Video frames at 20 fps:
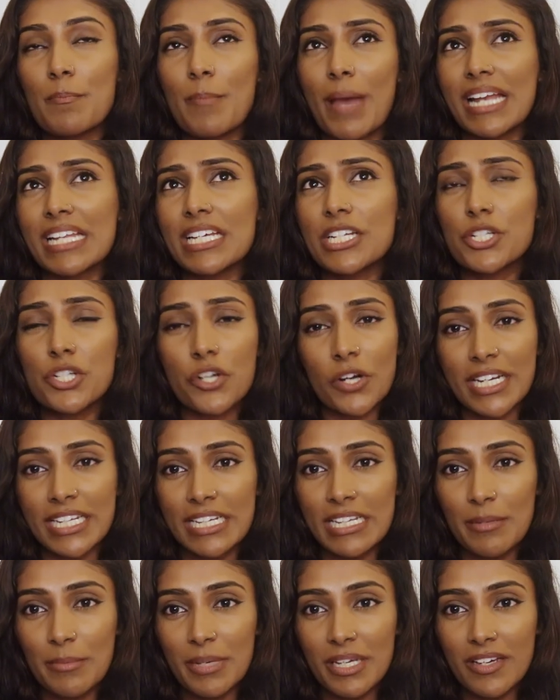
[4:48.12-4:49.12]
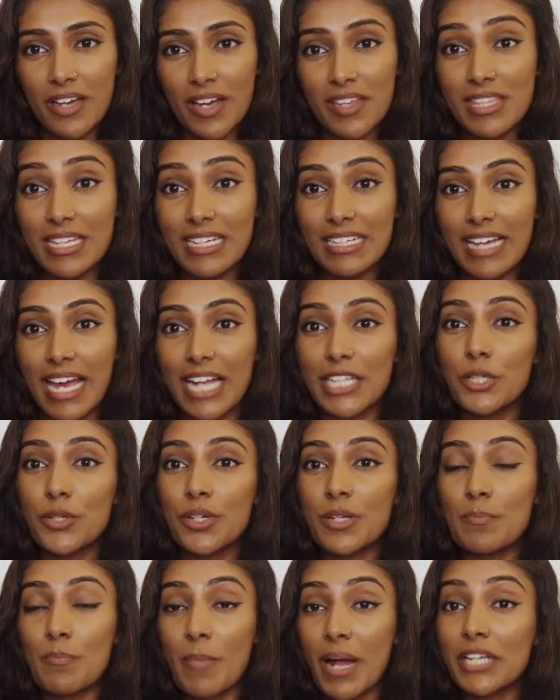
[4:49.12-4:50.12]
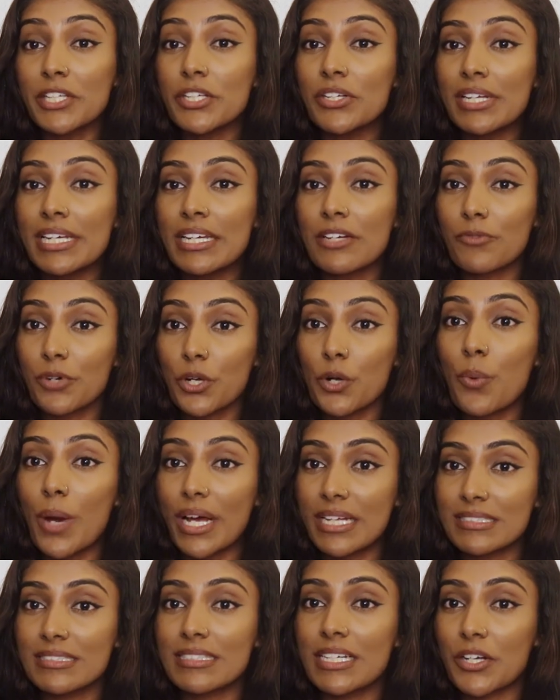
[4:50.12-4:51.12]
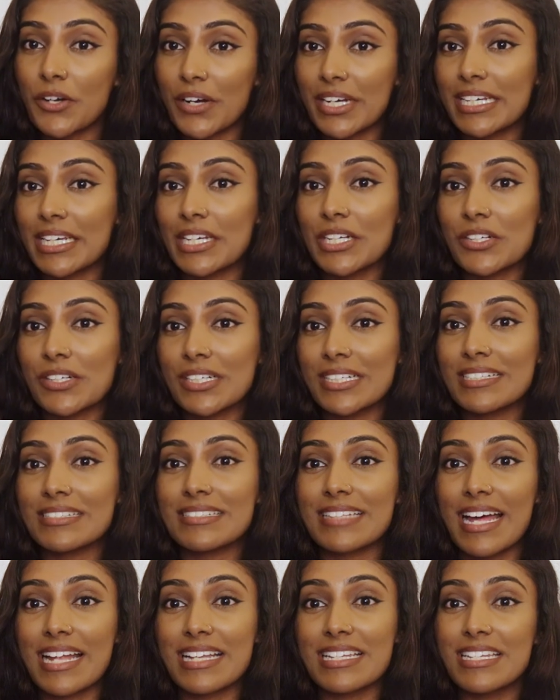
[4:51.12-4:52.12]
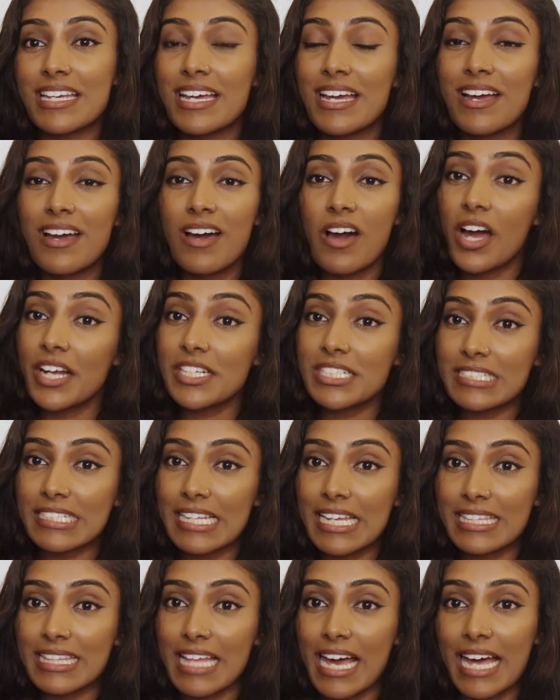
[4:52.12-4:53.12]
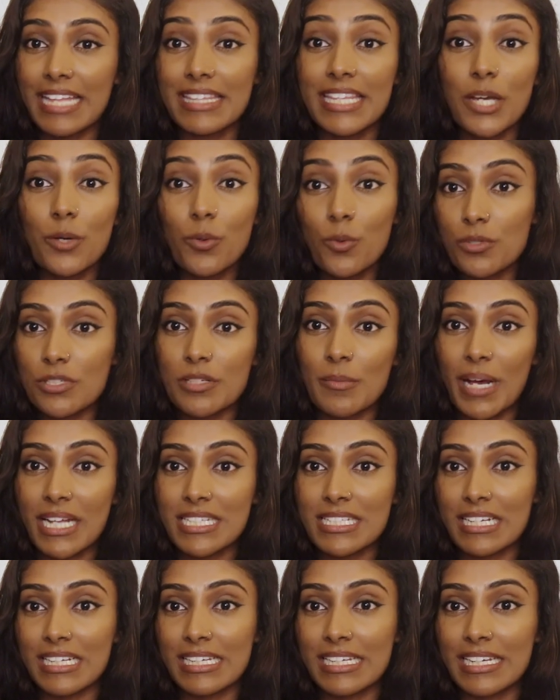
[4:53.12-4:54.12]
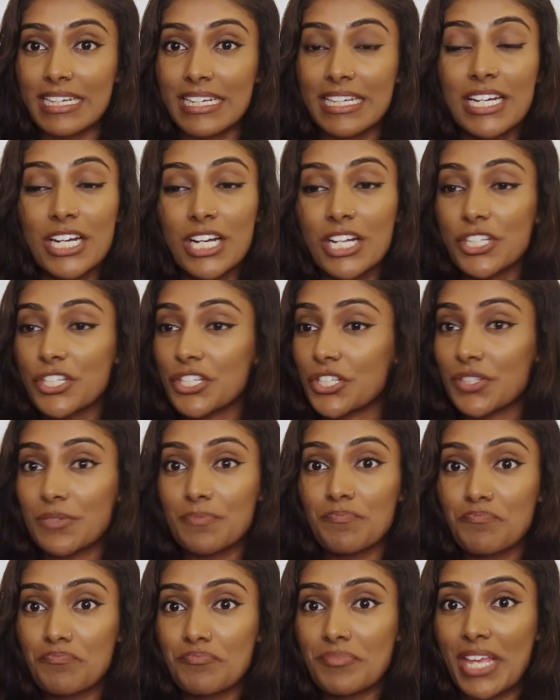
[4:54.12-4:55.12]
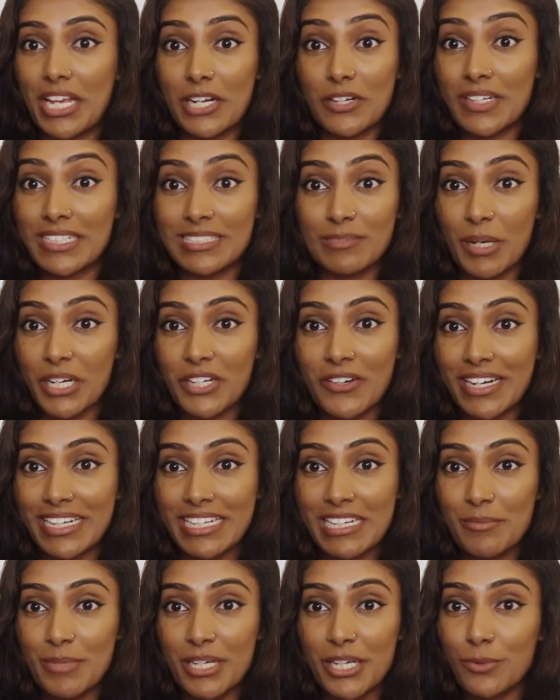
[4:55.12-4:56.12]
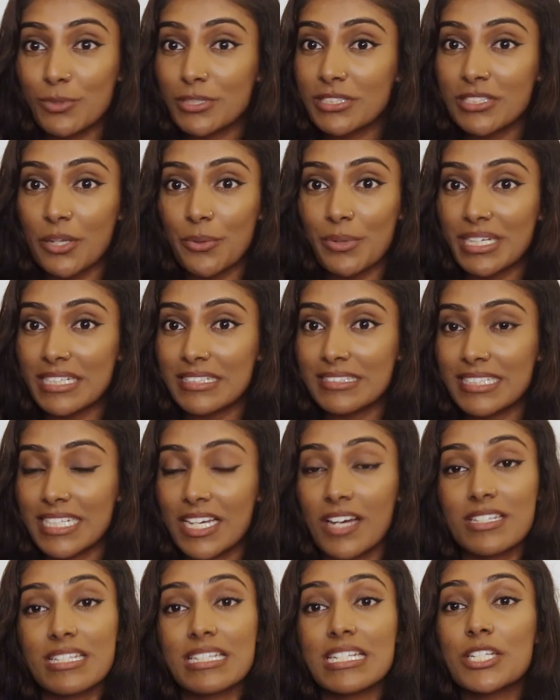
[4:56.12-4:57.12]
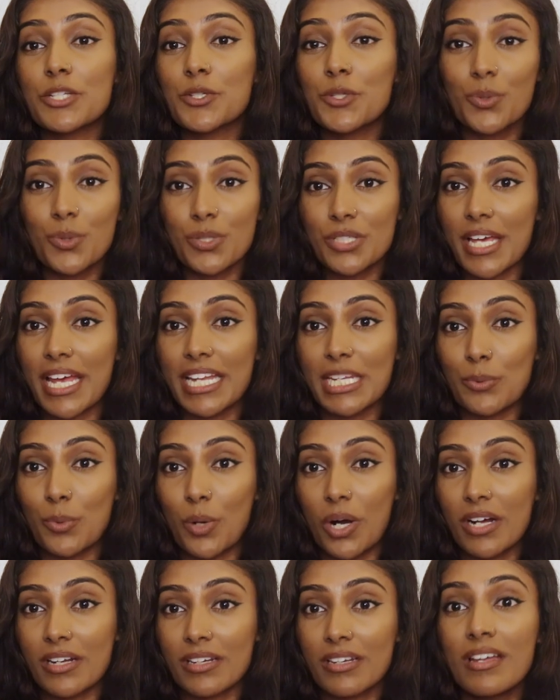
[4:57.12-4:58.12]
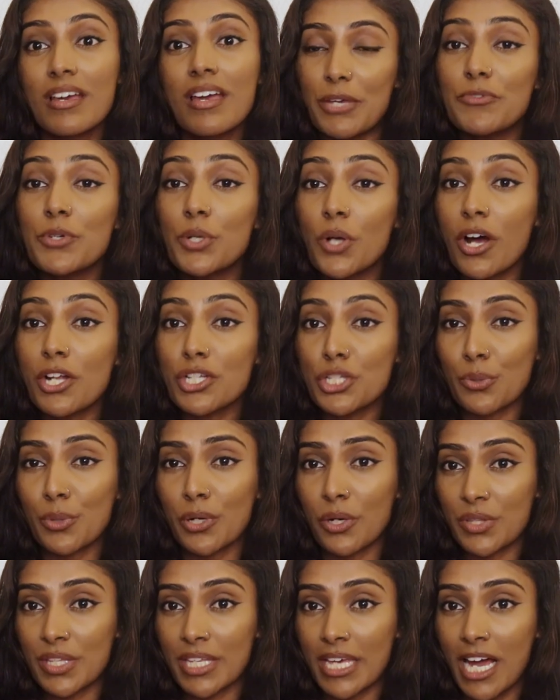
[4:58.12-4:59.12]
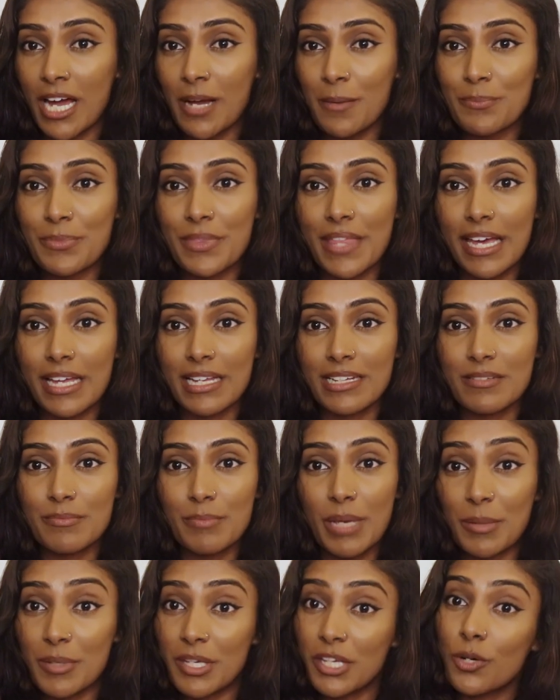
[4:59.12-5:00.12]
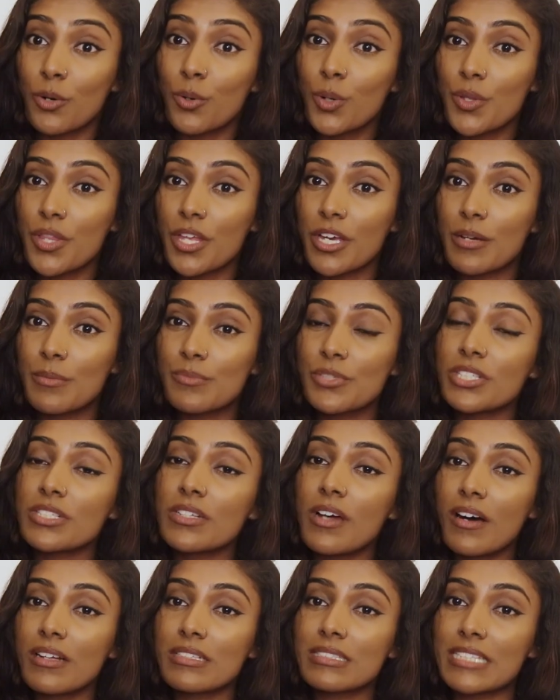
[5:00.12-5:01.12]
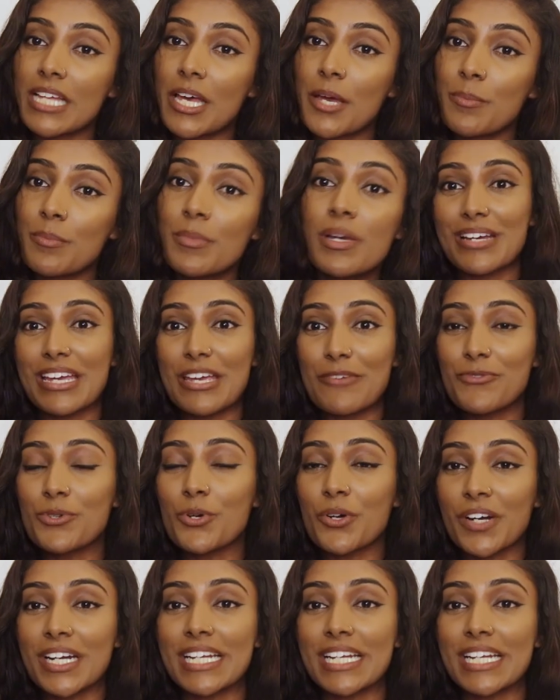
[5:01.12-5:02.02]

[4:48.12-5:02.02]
manage credit limit, I think, and you can manually request a credit increase. And I just clicked that and they automatically just increase my credit limit. It was so easy. I didn't need to talk to anyone. But if you can't do it on the app, then maybe call them, just ask them. If your